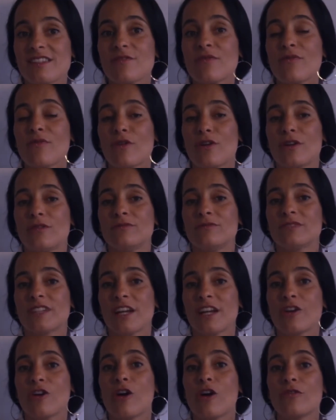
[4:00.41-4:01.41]
informed
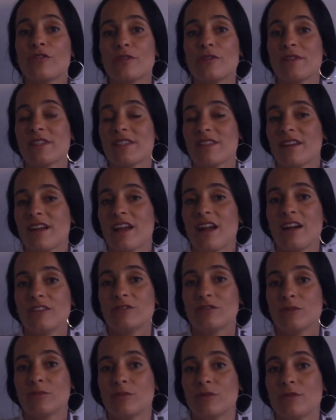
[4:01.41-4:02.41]
and governments
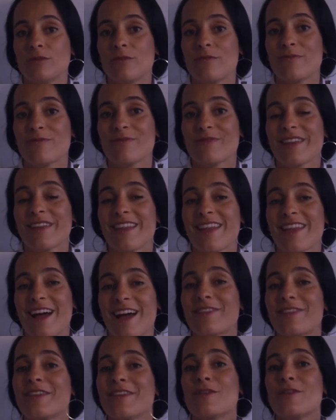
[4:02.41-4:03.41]
accountable. I
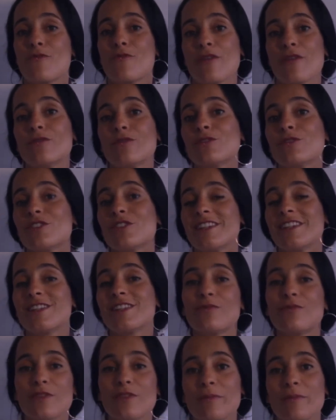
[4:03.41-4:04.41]
think the revolution
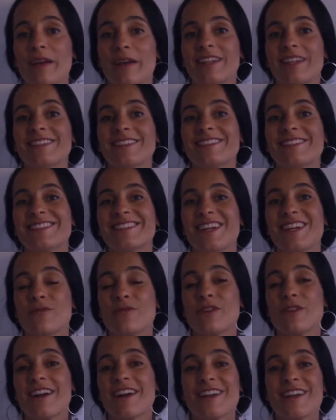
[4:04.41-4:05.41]
is female and
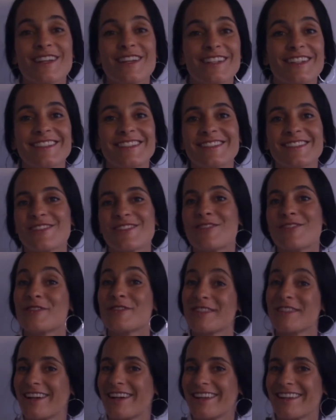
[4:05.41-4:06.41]
we are here to
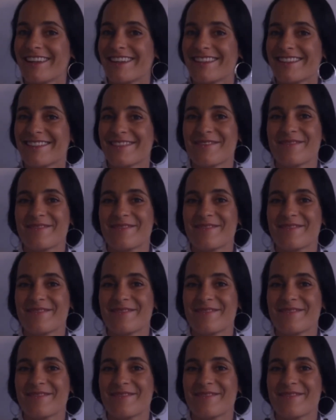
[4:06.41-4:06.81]
start it.